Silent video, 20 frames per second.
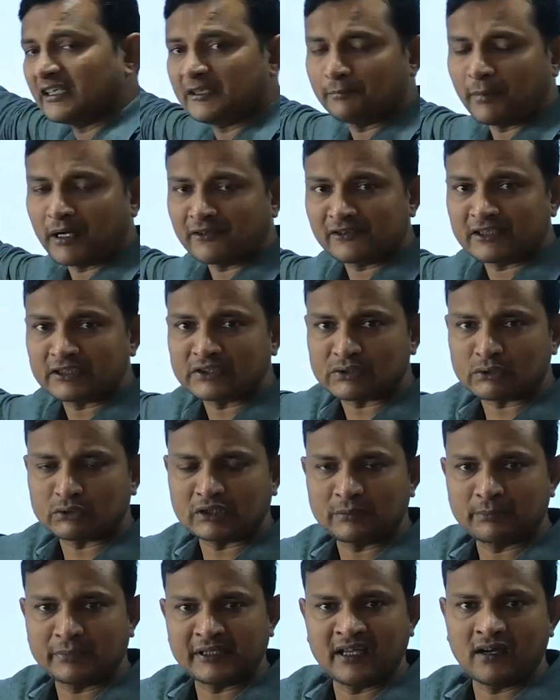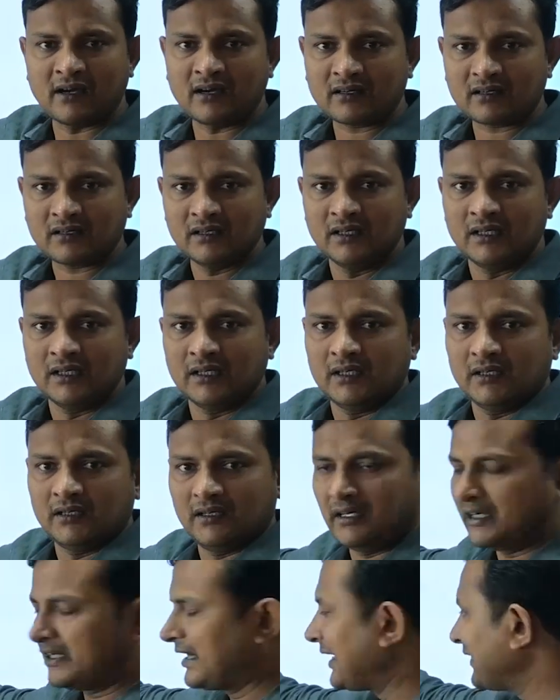is passing through the Bihar,
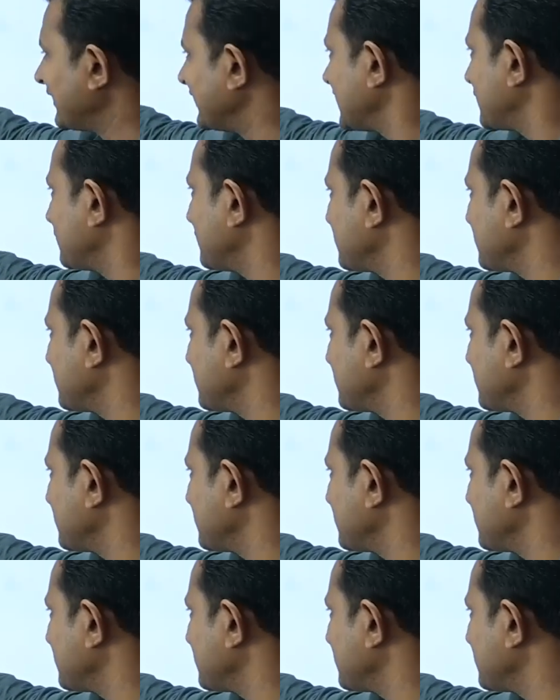Gangetic